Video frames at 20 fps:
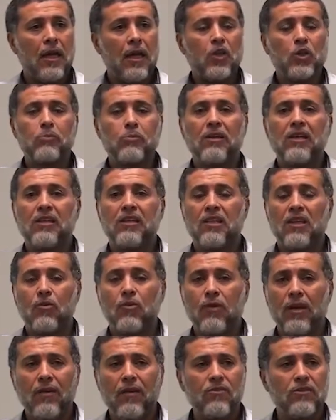electromagnetic
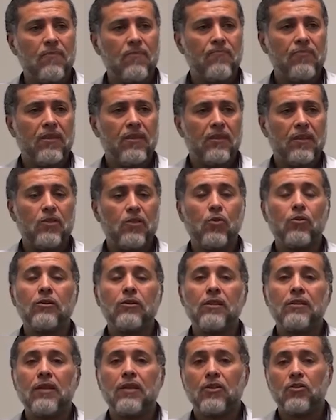waves, they don't
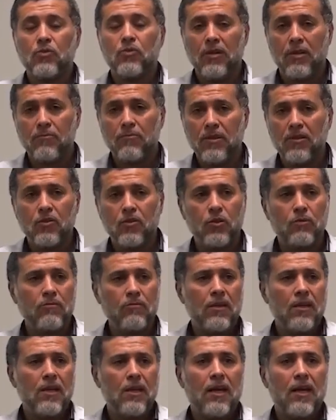need actually a medium,